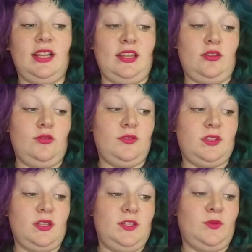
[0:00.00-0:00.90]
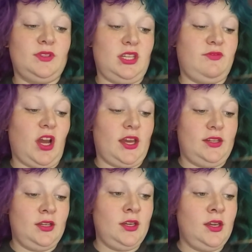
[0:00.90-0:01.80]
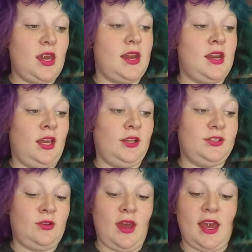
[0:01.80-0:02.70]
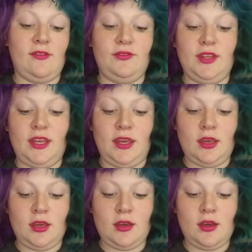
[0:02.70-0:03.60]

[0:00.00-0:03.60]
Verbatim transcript: like those, at least the ones I've gotten. And I also have the